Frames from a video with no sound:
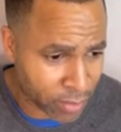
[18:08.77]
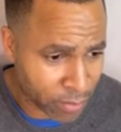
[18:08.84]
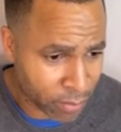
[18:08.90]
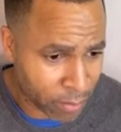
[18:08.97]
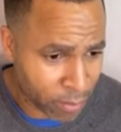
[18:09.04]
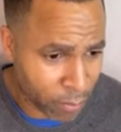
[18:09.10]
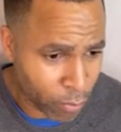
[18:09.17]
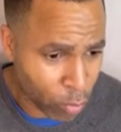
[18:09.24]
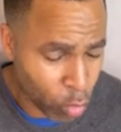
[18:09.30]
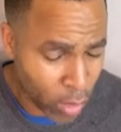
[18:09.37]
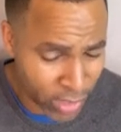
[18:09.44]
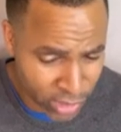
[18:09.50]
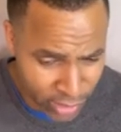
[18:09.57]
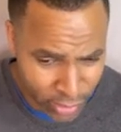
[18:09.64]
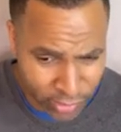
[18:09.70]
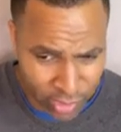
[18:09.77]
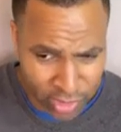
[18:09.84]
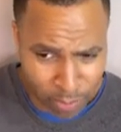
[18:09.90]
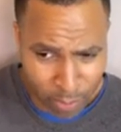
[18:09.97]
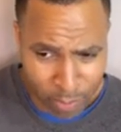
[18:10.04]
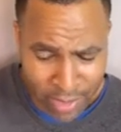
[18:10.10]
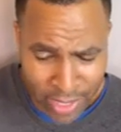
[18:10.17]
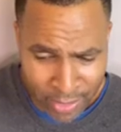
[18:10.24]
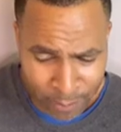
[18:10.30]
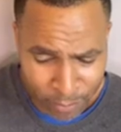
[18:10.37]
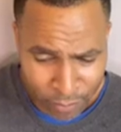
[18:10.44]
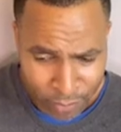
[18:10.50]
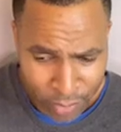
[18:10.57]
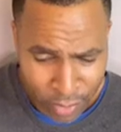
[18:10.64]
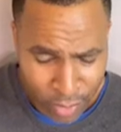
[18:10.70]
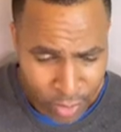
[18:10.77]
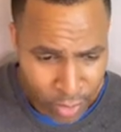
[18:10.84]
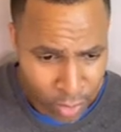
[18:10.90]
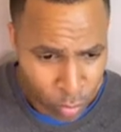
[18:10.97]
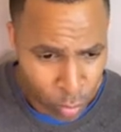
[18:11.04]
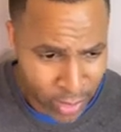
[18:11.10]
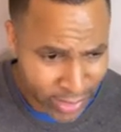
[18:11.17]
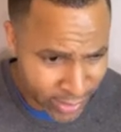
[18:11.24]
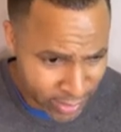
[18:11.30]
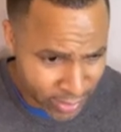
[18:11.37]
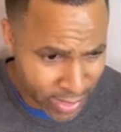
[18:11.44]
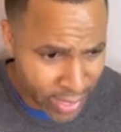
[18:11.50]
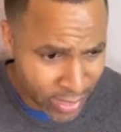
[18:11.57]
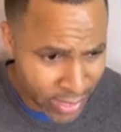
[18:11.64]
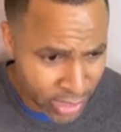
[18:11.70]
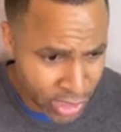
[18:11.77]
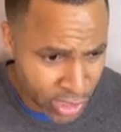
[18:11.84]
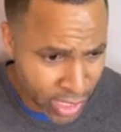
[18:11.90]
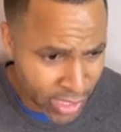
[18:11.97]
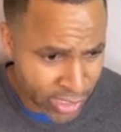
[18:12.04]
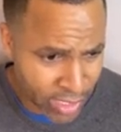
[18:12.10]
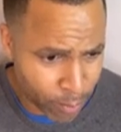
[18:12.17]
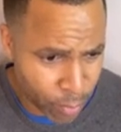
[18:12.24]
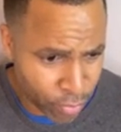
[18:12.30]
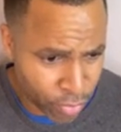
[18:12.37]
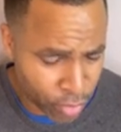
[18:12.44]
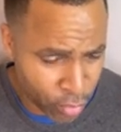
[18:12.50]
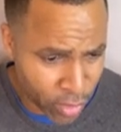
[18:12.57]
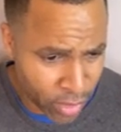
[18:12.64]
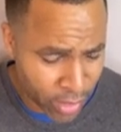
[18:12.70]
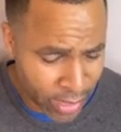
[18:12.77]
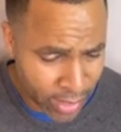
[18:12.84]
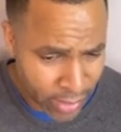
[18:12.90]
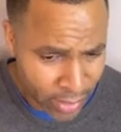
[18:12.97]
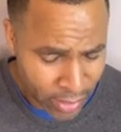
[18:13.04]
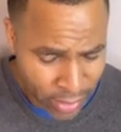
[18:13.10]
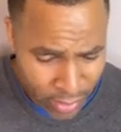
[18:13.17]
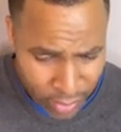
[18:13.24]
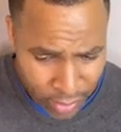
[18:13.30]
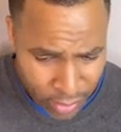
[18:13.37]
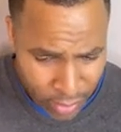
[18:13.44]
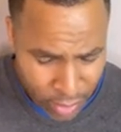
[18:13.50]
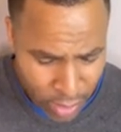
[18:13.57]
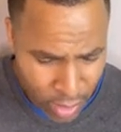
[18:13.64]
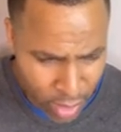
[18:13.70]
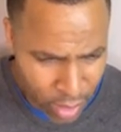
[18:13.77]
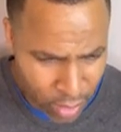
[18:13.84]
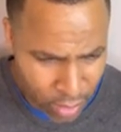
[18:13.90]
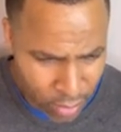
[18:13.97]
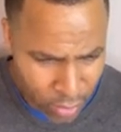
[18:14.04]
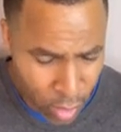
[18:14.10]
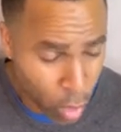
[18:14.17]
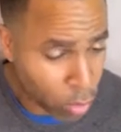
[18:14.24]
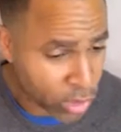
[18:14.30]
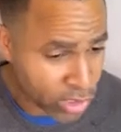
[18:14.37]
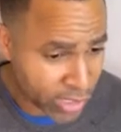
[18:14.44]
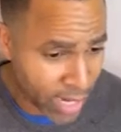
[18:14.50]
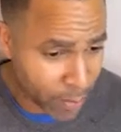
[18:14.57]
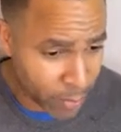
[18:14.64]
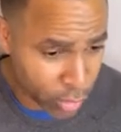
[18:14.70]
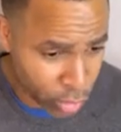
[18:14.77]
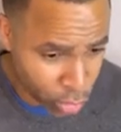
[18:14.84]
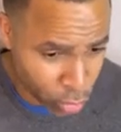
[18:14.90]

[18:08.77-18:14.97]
what Jesus meant when he said in John chapter 3, uh, no, chapter 2,